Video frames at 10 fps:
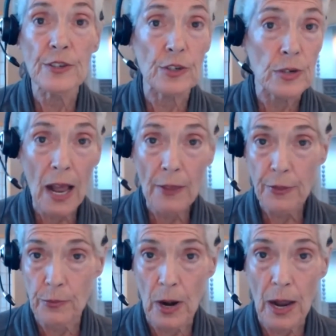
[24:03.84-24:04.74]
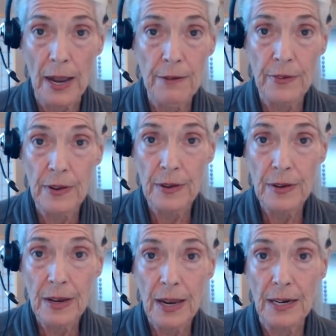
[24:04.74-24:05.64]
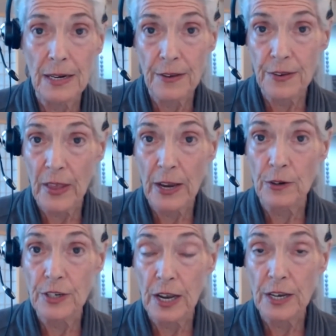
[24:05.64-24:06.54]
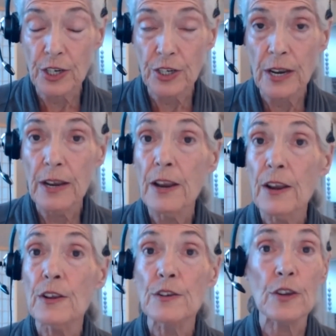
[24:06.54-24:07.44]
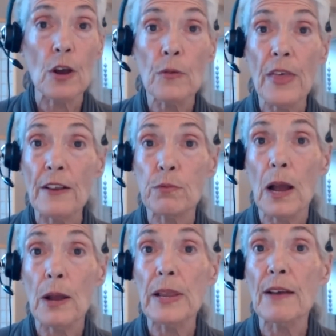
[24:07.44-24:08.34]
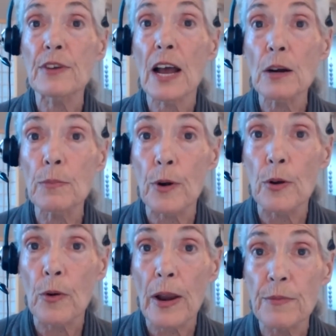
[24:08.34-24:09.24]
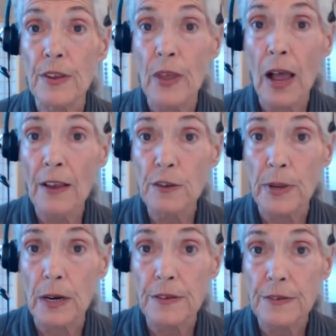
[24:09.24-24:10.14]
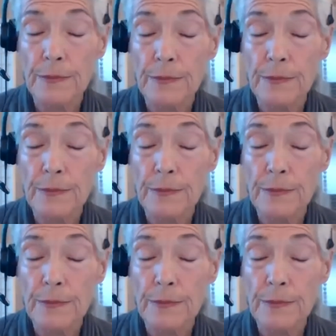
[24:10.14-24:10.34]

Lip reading: do not thrive unless they are touched, so that's why we have cuddle programs in the hospitals.